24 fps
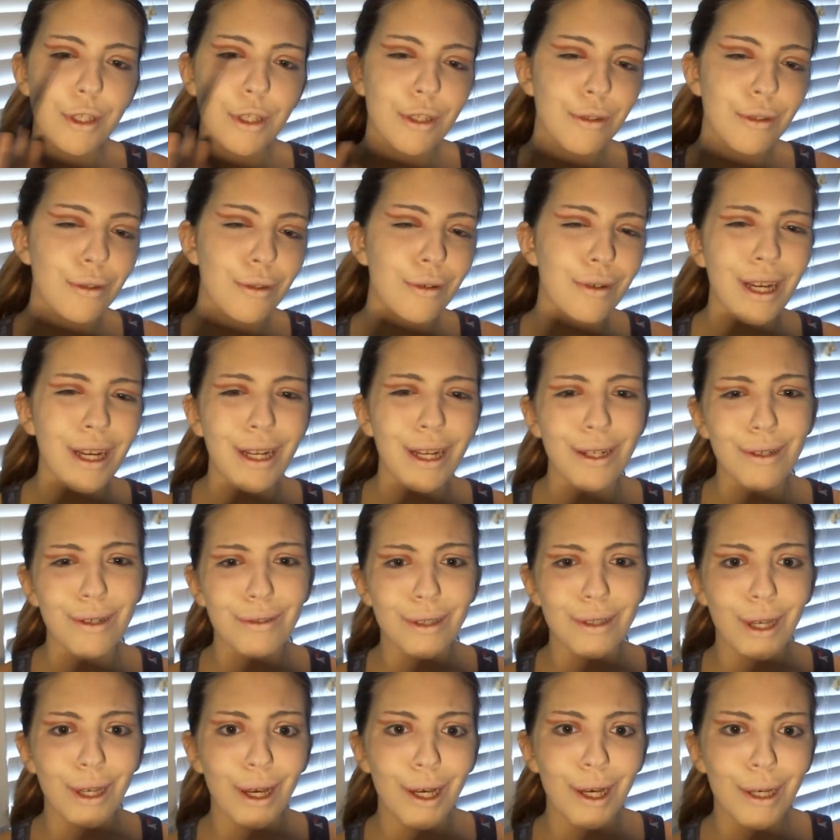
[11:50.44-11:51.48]
so it kind of
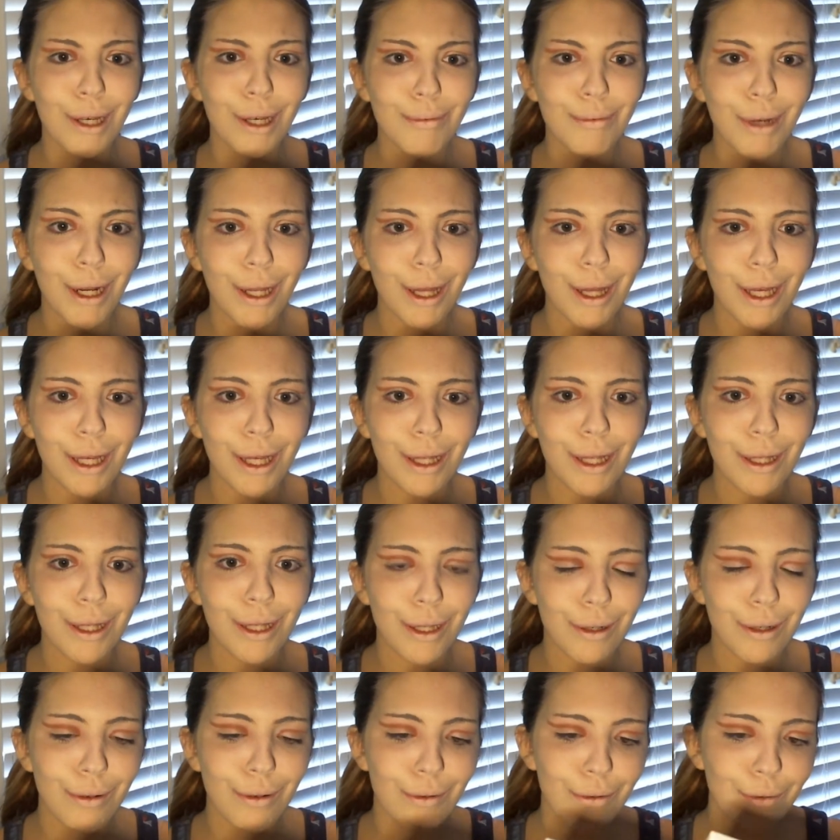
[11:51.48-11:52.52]
goes up, kind of like a
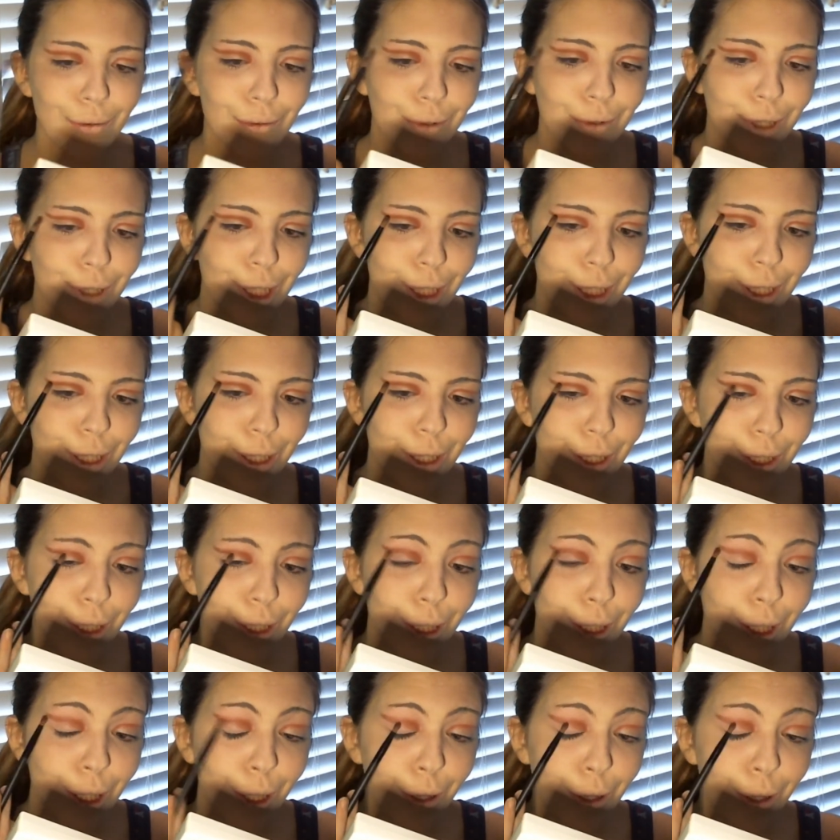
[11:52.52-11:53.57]
little,
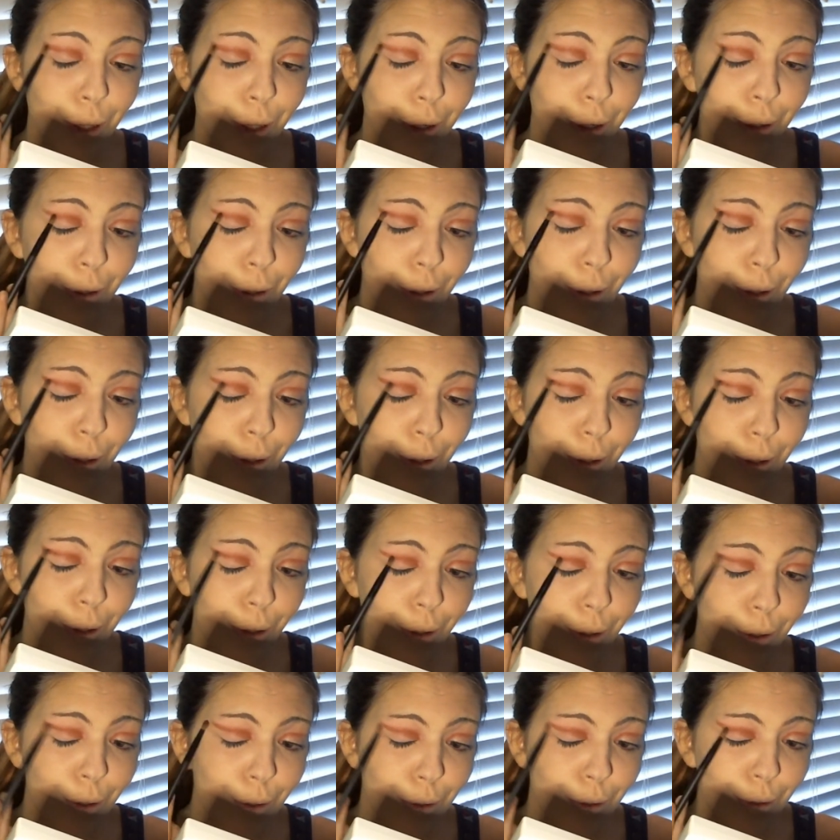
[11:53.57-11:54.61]
cute little
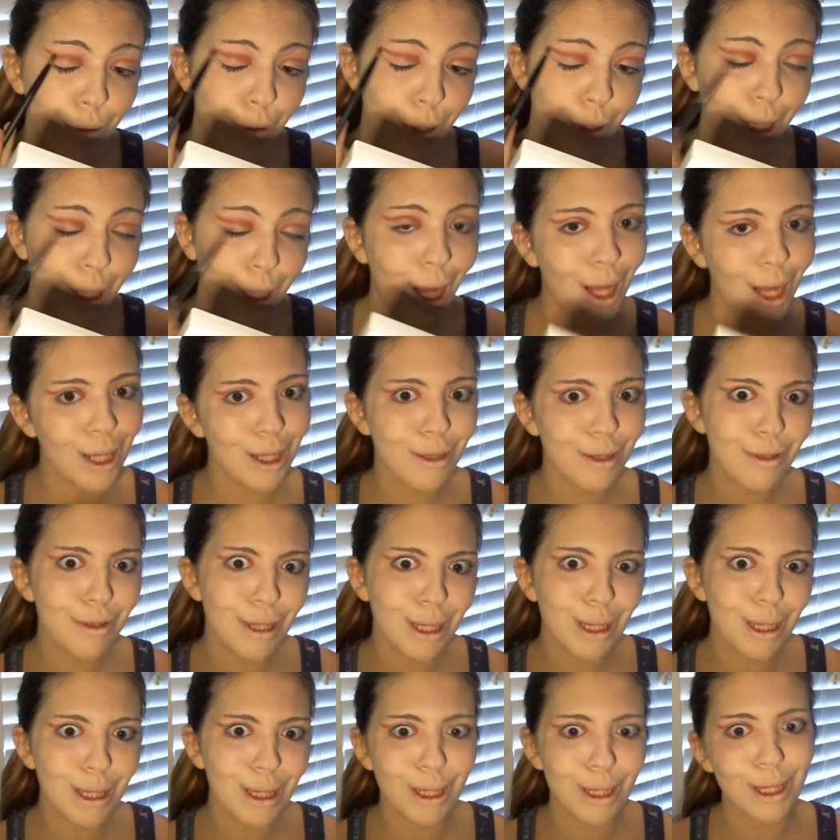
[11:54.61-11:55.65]
cat
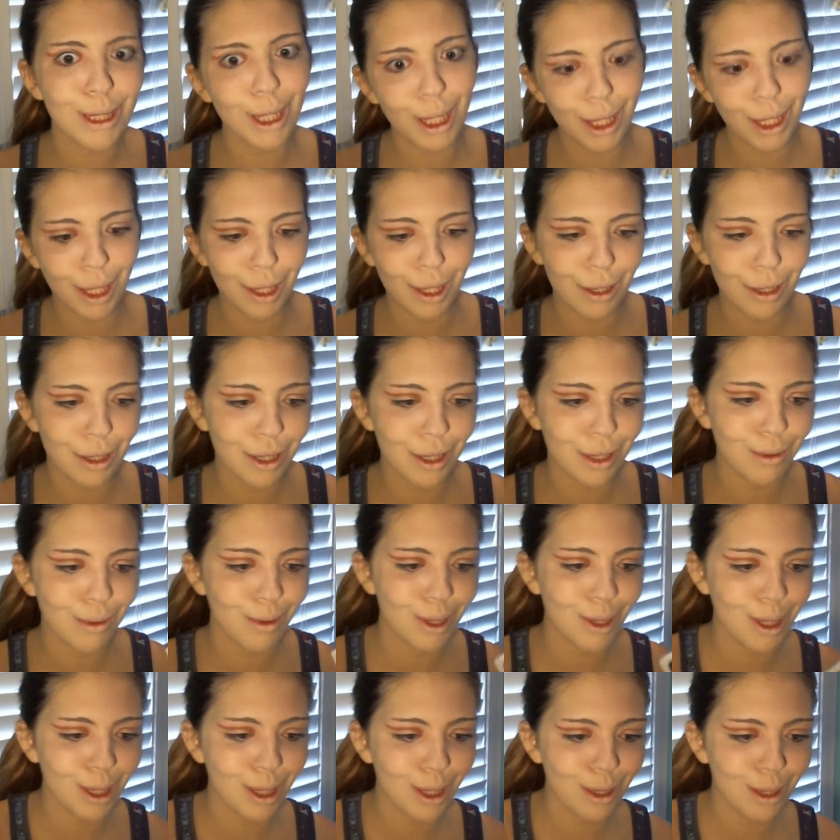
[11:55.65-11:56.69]
crease. Yeah, that's
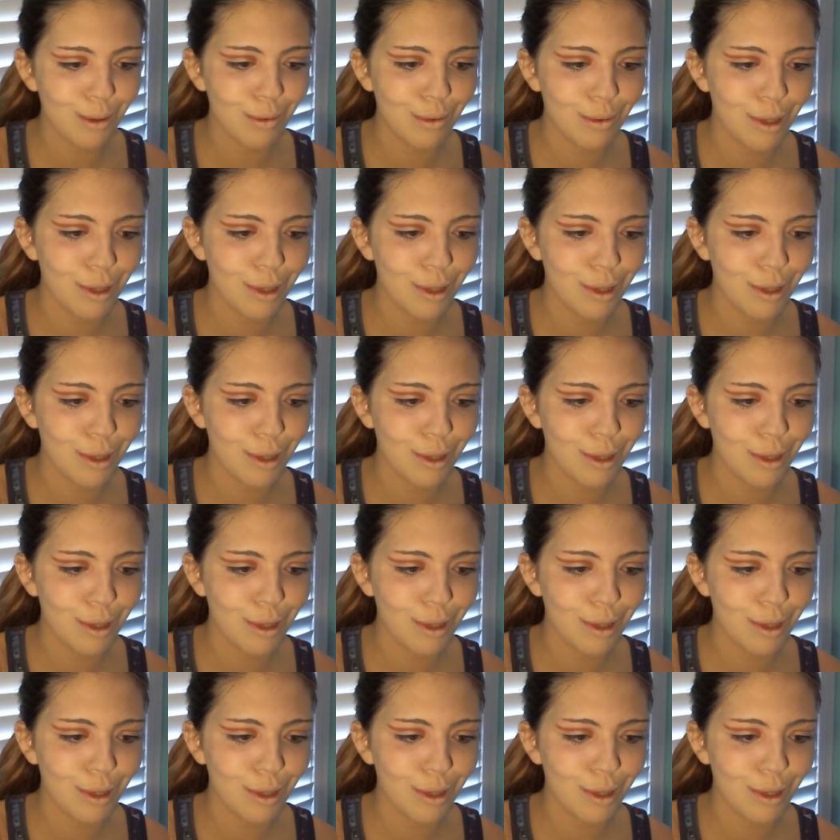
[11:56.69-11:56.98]
what it's.